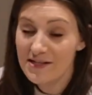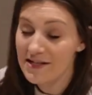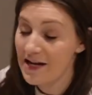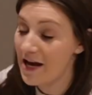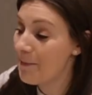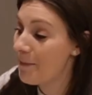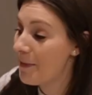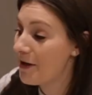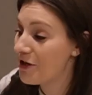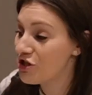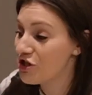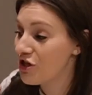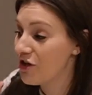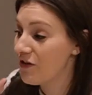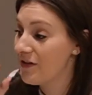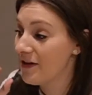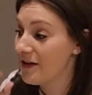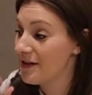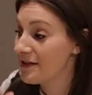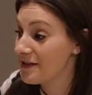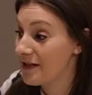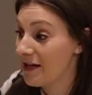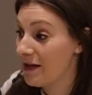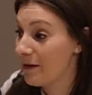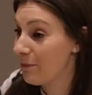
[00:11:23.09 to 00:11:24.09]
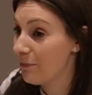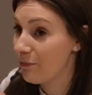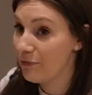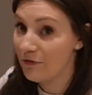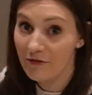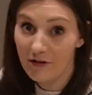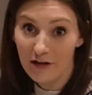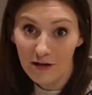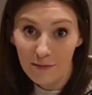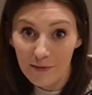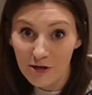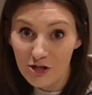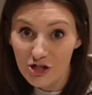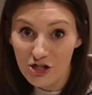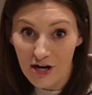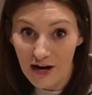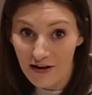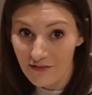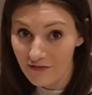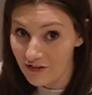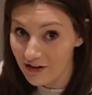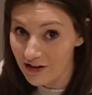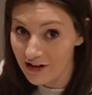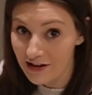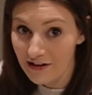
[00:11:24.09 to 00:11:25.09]
I mention this in pretty much
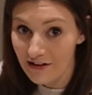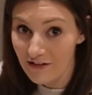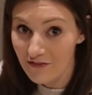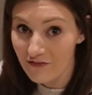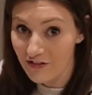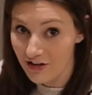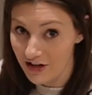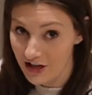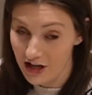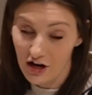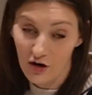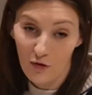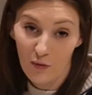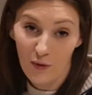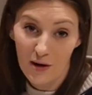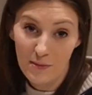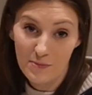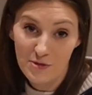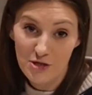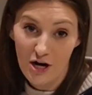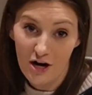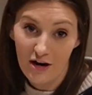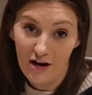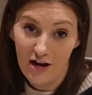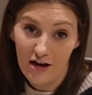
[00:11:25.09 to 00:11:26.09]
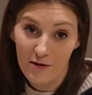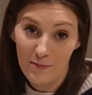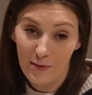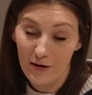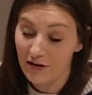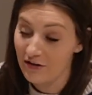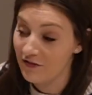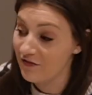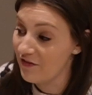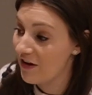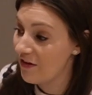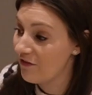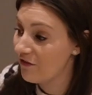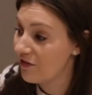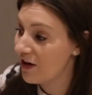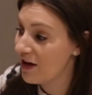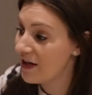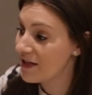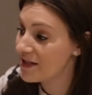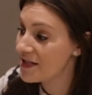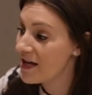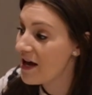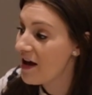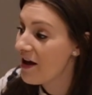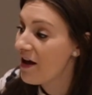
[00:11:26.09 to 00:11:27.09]
every video where I'm talking about our
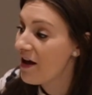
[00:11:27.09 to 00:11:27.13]
favorites.